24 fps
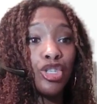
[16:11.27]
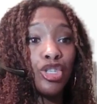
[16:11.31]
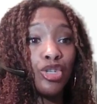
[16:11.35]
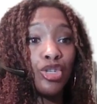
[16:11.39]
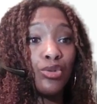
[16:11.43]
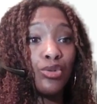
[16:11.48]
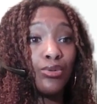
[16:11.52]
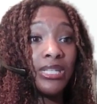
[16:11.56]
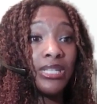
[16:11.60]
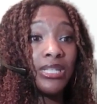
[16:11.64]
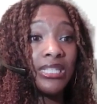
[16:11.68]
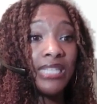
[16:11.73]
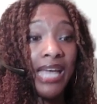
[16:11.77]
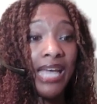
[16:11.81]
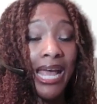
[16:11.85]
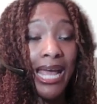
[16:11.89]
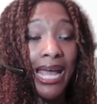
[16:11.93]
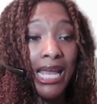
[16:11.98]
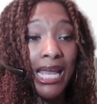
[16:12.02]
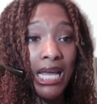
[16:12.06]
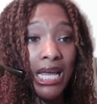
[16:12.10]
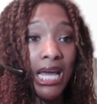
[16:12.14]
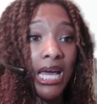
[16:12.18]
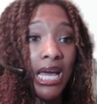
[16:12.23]
to the
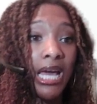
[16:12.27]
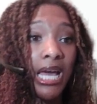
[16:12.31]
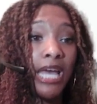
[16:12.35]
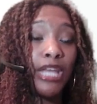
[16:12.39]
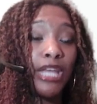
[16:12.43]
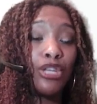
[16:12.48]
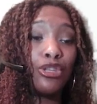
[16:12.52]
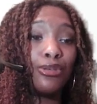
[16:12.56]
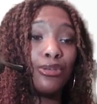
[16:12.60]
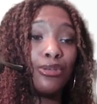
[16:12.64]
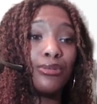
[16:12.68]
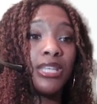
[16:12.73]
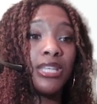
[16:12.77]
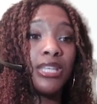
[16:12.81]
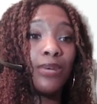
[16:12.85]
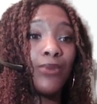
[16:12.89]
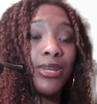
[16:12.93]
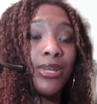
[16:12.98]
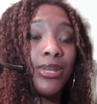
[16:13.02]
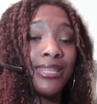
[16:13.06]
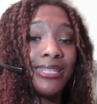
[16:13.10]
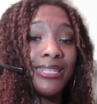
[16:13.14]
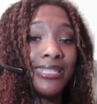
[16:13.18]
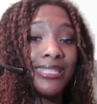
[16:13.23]
data and using
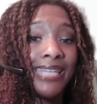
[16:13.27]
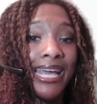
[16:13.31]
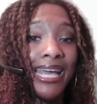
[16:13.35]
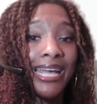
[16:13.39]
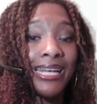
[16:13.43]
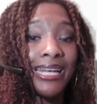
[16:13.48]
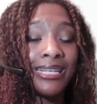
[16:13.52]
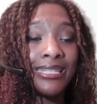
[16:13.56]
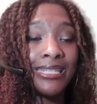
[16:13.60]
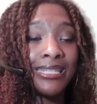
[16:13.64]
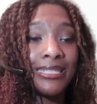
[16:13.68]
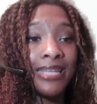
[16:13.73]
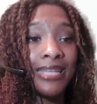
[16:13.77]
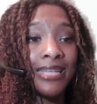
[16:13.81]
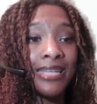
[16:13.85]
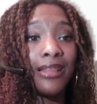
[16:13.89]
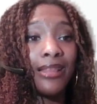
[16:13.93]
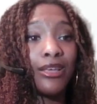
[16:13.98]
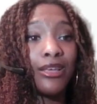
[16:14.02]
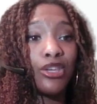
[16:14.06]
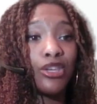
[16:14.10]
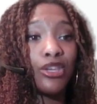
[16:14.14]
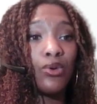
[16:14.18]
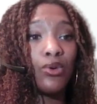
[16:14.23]
what the data is
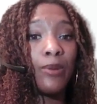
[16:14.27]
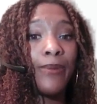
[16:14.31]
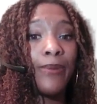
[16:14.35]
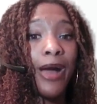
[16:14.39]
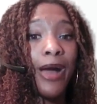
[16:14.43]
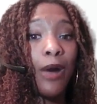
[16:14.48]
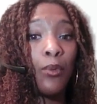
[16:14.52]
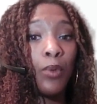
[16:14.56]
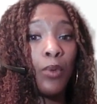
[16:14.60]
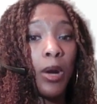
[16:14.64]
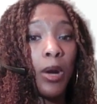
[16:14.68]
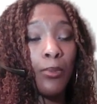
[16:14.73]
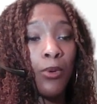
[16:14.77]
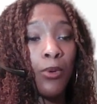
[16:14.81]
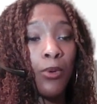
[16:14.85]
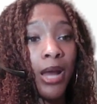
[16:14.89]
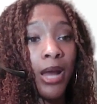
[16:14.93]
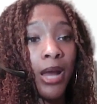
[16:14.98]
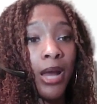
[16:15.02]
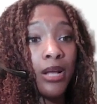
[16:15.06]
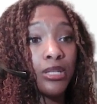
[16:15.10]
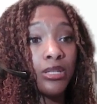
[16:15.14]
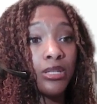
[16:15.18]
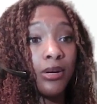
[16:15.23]
telling you about what
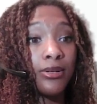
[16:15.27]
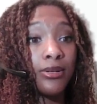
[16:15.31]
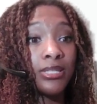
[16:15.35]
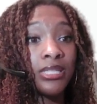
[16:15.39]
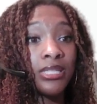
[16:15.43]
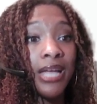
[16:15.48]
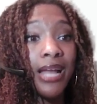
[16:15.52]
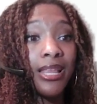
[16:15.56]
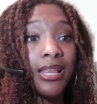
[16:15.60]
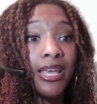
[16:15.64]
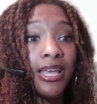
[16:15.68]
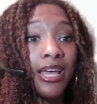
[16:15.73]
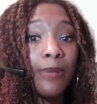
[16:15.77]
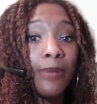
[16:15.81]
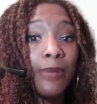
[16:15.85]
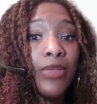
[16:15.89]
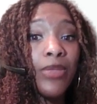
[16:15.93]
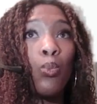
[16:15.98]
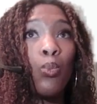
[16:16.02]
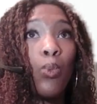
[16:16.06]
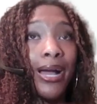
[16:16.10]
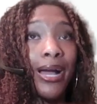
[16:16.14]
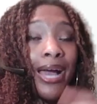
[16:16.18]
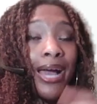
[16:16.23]
products are selling,
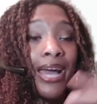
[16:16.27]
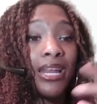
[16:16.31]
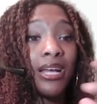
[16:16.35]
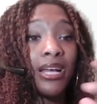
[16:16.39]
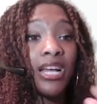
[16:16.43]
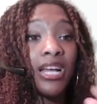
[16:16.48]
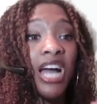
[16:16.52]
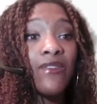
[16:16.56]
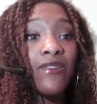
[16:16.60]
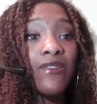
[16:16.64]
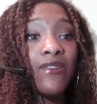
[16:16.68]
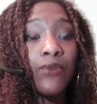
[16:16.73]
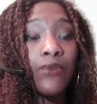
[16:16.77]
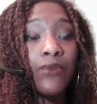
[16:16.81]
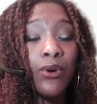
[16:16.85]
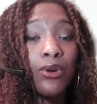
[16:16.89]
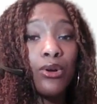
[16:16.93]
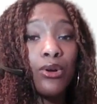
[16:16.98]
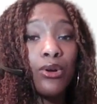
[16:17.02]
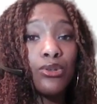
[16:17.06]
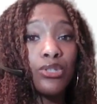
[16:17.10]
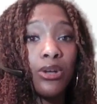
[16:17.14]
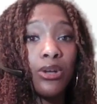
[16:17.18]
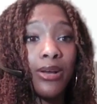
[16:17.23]
what kind of cover
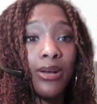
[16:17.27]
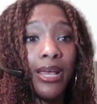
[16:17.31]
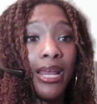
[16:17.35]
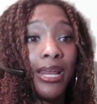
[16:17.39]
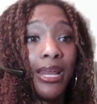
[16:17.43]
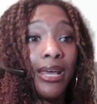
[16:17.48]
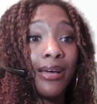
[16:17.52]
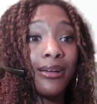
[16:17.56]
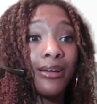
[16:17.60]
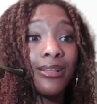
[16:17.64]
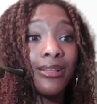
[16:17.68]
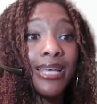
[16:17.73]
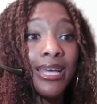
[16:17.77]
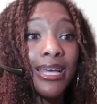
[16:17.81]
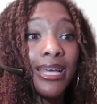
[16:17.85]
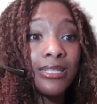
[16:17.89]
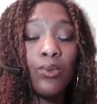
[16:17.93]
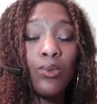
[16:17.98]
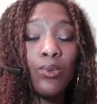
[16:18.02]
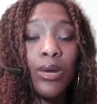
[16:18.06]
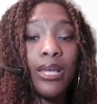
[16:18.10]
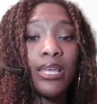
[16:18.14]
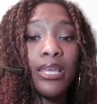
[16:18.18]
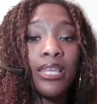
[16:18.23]
photos are getting
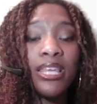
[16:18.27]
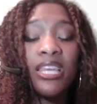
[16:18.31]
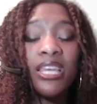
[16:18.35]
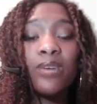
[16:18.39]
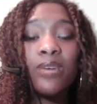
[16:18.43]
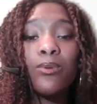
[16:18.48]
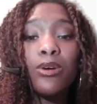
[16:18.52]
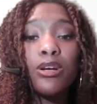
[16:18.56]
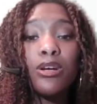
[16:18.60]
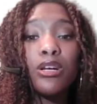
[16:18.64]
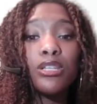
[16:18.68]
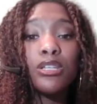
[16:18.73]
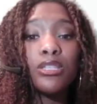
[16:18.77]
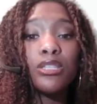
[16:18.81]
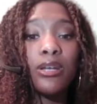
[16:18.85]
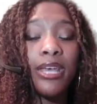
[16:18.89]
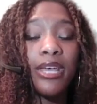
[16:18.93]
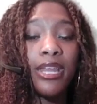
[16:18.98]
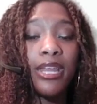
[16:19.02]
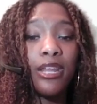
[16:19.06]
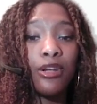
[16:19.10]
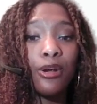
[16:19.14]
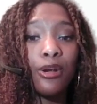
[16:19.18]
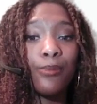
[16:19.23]
clicked, what keywords are
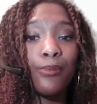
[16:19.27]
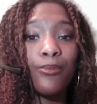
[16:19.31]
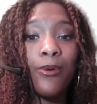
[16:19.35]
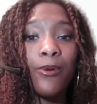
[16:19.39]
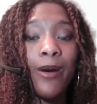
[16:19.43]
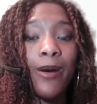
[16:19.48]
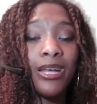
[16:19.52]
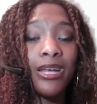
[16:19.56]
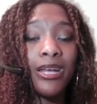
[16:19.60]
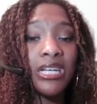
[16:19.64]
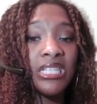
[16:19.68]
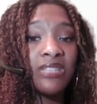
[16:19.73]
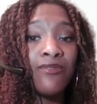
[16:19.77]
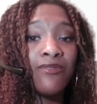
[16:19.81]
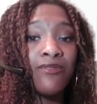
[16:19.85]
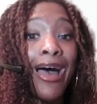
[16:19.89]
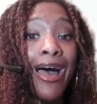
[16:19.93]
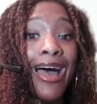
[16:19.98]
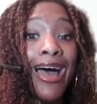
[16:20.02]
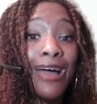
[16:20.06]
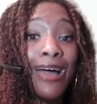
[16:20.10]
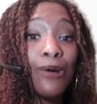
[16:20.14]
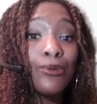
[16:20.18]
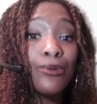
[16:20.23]
getting your products
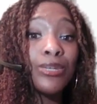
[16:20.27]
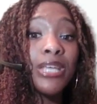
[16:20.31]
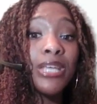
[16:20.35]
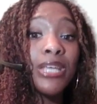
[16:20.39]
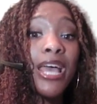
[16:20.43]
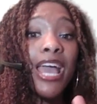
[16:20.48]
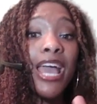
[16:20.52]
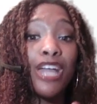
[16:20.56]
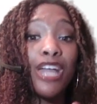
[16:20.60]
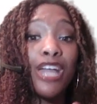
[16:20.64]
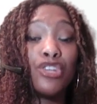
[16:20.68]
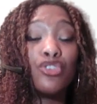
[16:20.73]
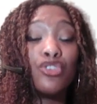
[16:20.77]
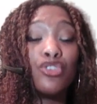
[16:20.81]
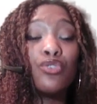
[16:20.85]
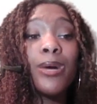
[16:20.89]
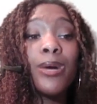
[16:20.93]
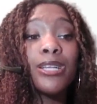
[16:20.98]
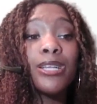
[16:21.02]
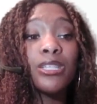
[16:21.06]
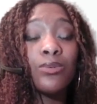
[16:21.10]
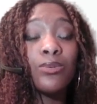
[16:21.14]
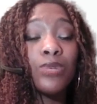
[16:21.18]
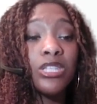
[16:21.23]
found, and you
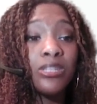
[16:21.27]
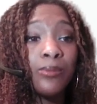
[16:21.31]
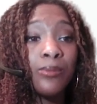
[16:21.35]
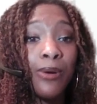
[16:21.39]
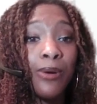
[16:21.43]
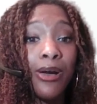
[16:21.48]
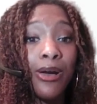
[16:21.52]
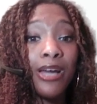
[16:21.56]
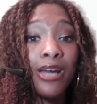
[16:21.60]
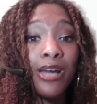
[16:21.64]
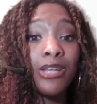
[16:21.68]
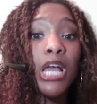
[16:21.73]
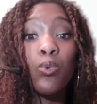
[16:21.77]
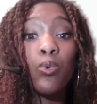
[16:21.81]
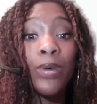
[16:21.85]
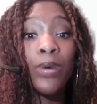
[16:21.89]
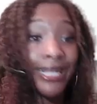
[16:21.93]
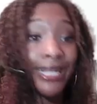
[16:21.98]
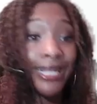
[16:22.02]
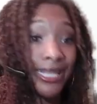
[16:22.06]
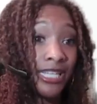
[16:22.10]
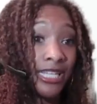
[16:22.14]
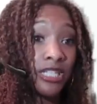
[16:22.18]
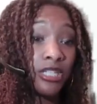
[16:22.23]
want to respond
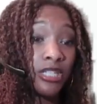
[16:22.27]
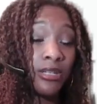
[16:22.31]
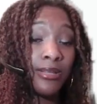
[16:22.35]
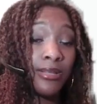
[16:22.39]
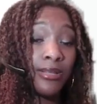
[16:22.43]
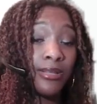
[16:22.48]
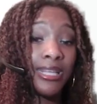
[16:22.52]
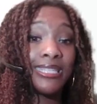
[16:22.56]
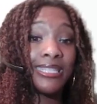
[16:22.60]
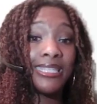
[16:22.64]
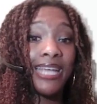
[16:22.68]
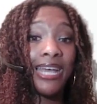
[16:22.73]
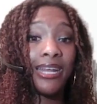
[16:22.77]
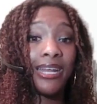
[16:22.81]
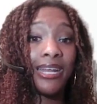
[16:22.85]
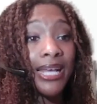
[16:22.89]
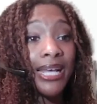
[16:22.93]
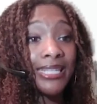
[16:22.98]
quickly to this data.